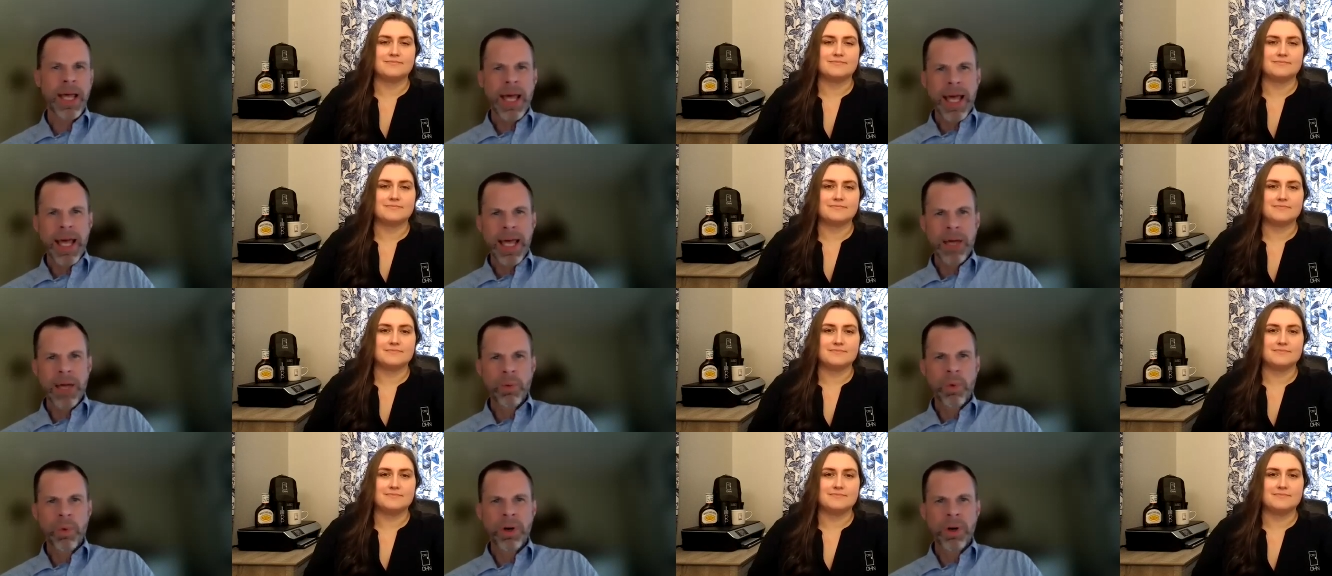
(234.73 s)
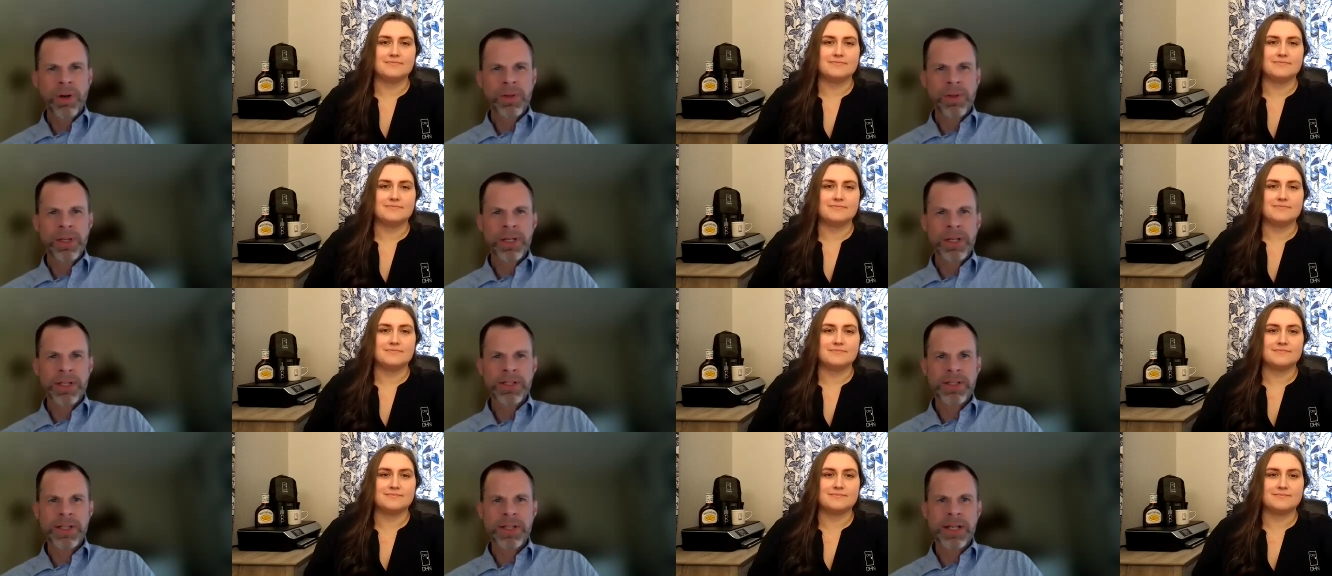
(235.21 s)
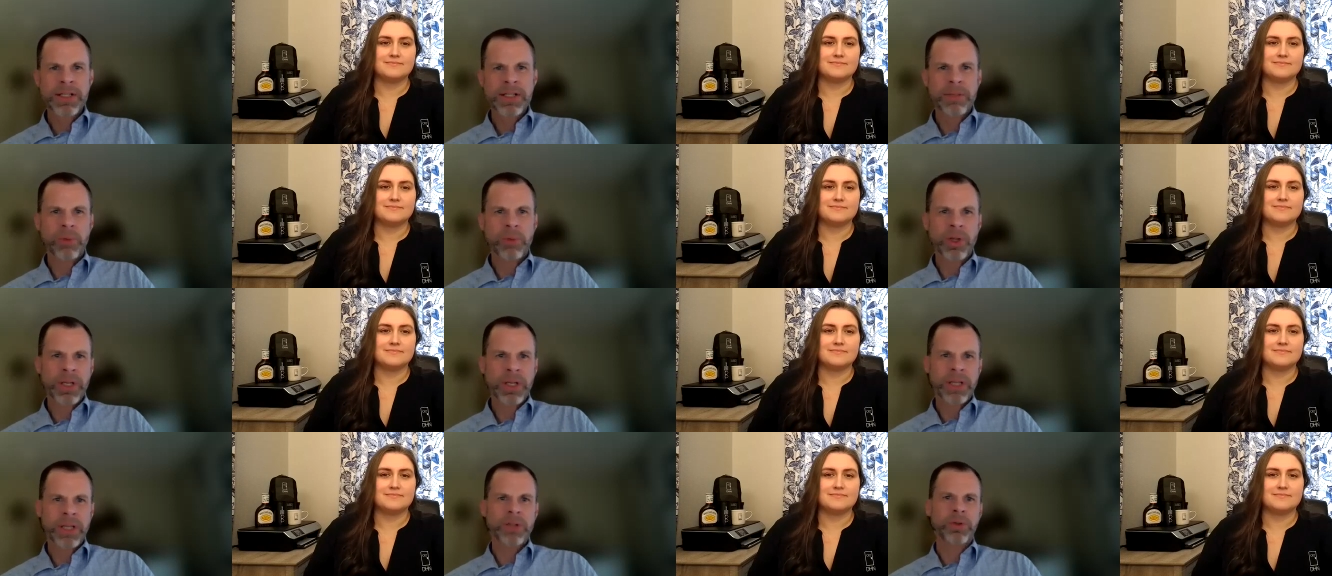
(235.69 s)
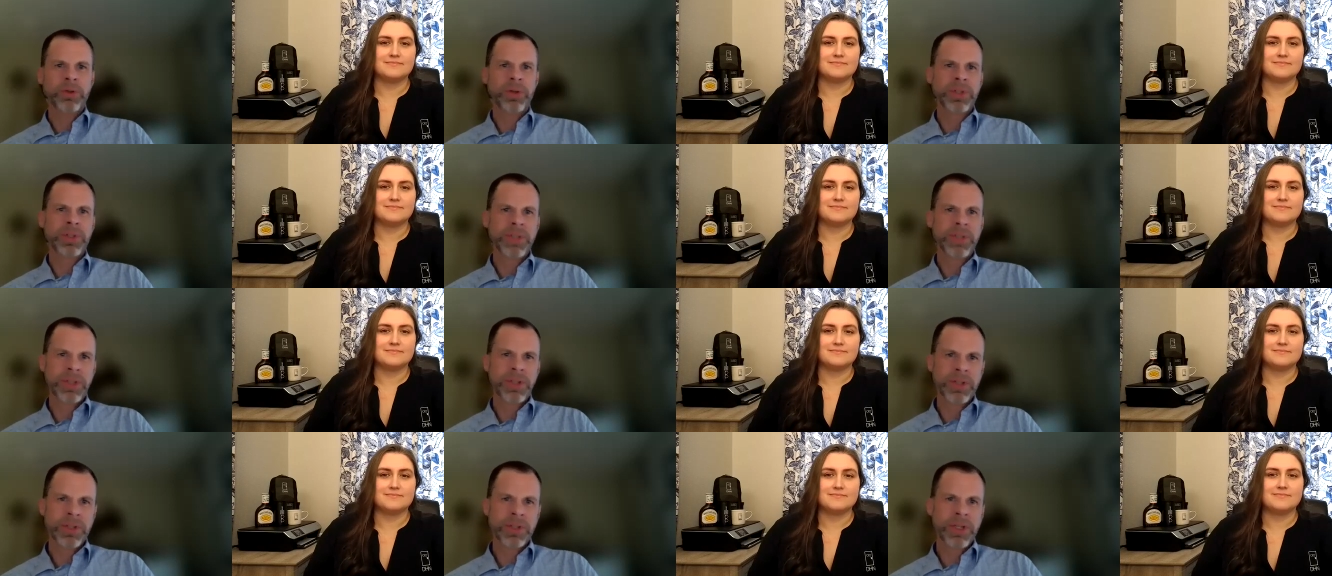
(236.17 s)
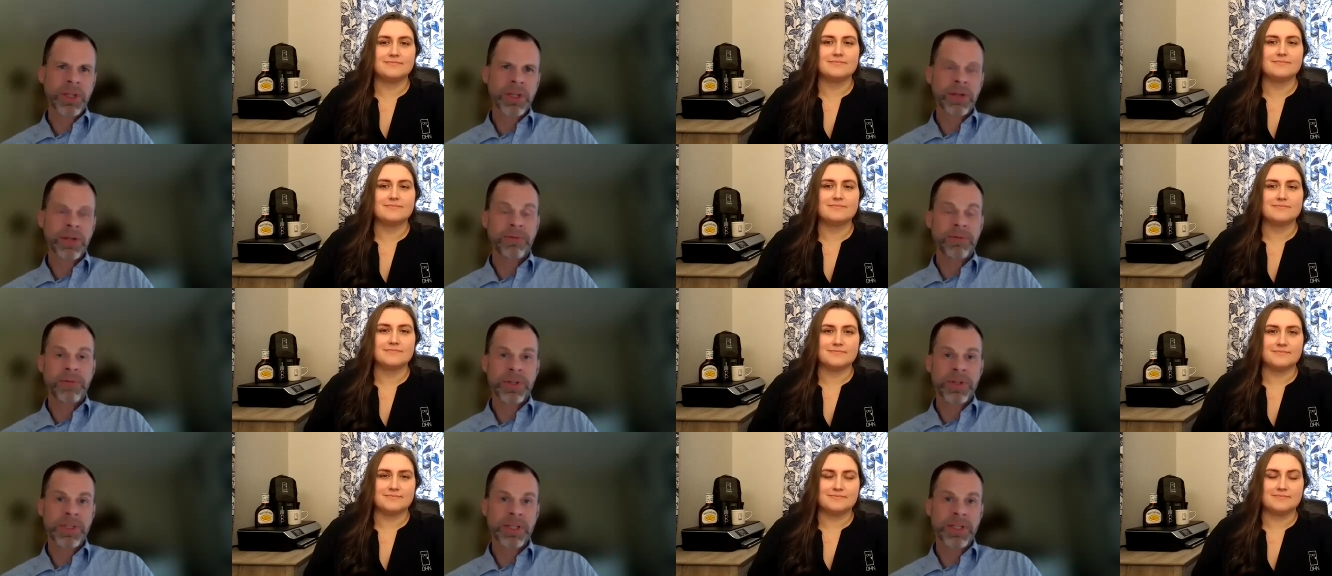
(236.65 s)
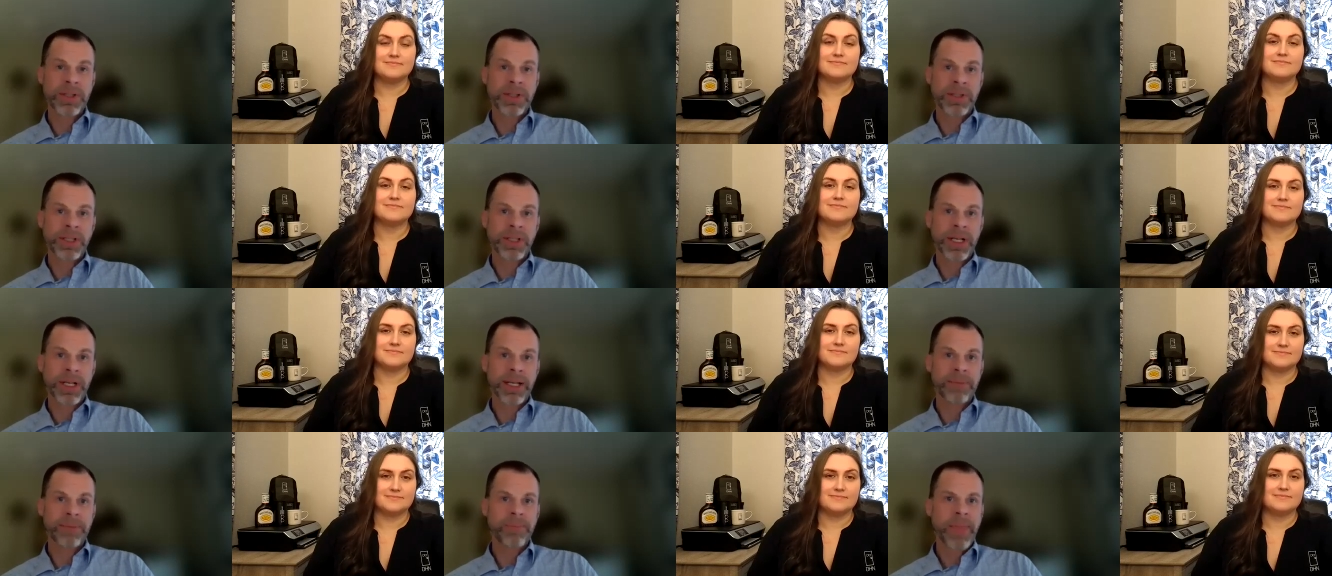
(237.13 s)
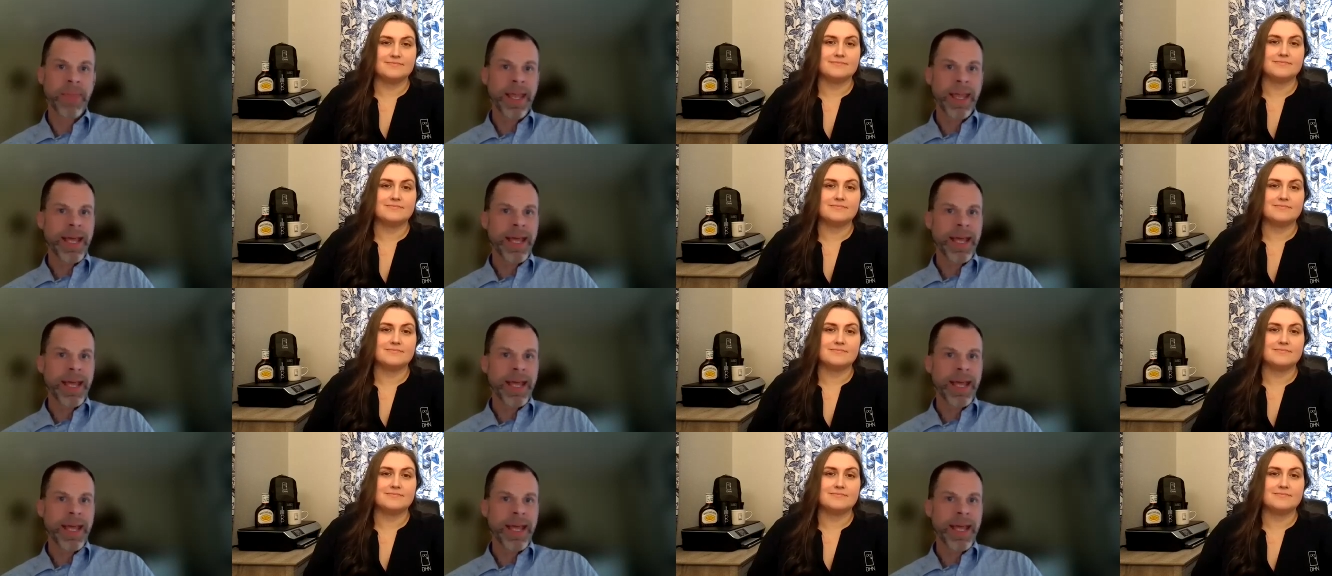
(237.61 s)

Speaker 1: hey, what are the accessible entrances to the facility?